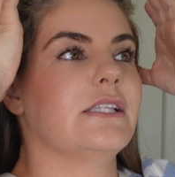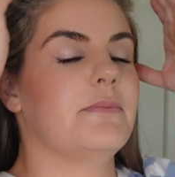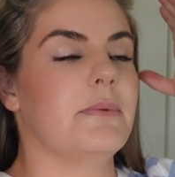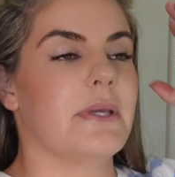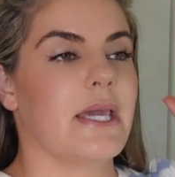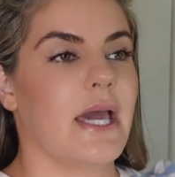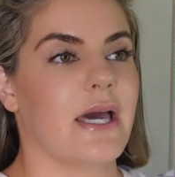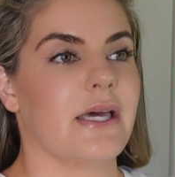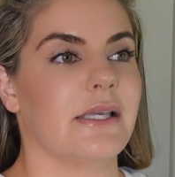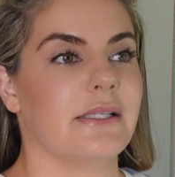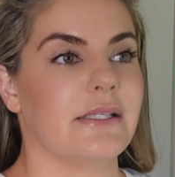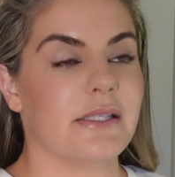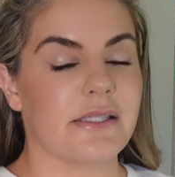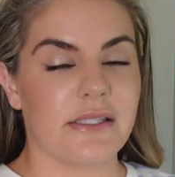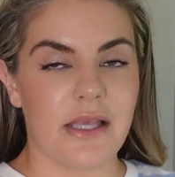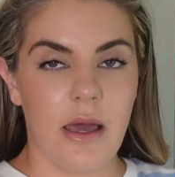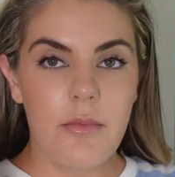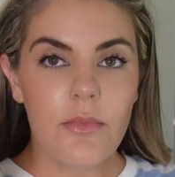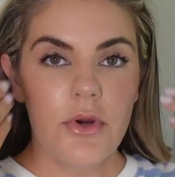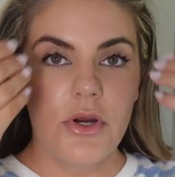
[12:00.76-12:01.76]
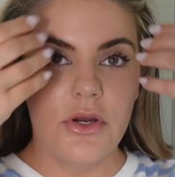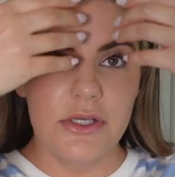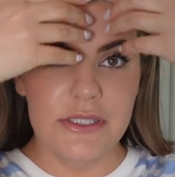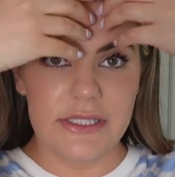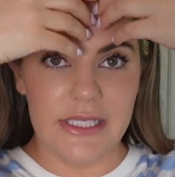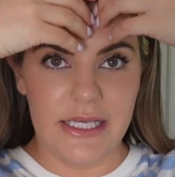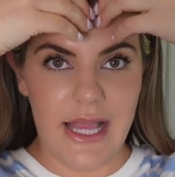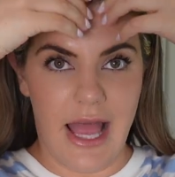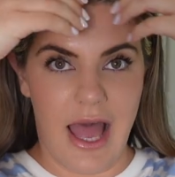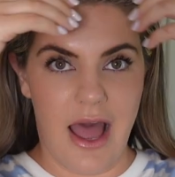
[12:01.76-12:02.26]
is because some girls
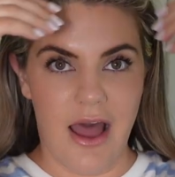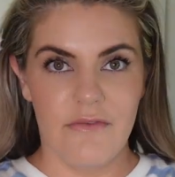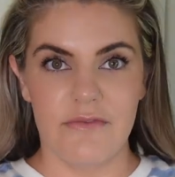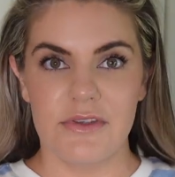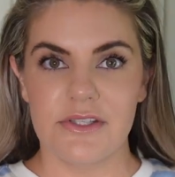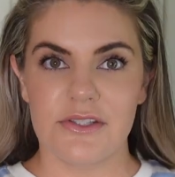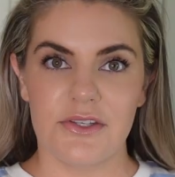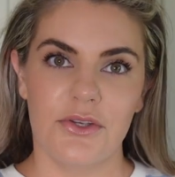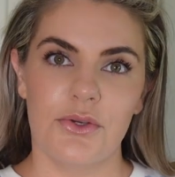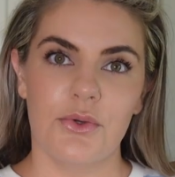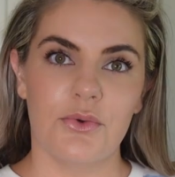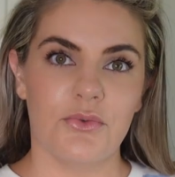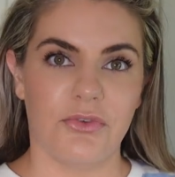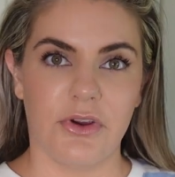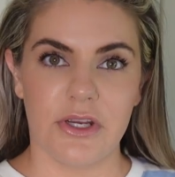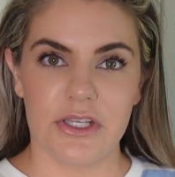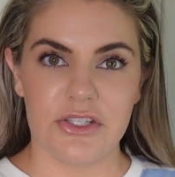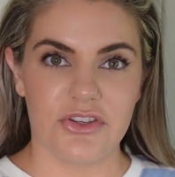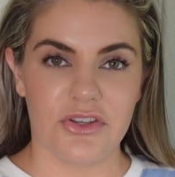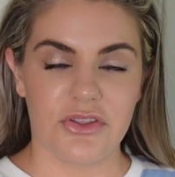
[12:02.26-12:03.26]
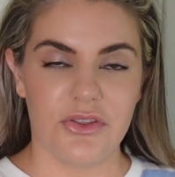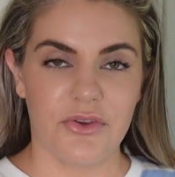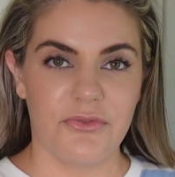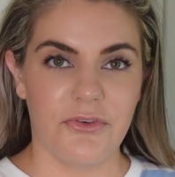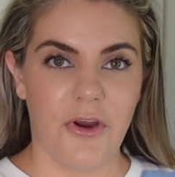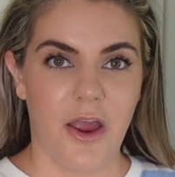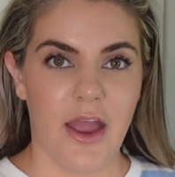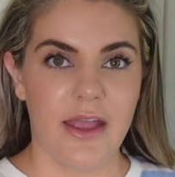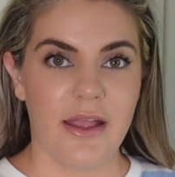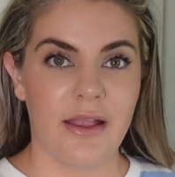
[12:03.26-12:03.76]
can have this cute fringe in the
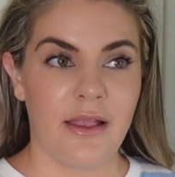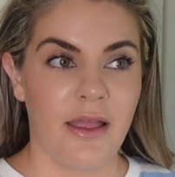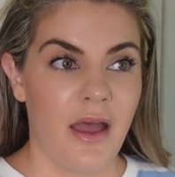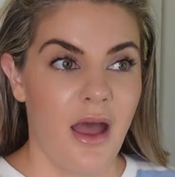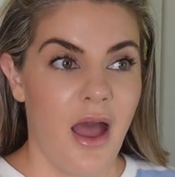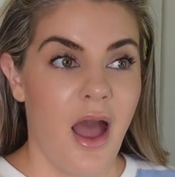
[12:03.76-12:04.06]
front.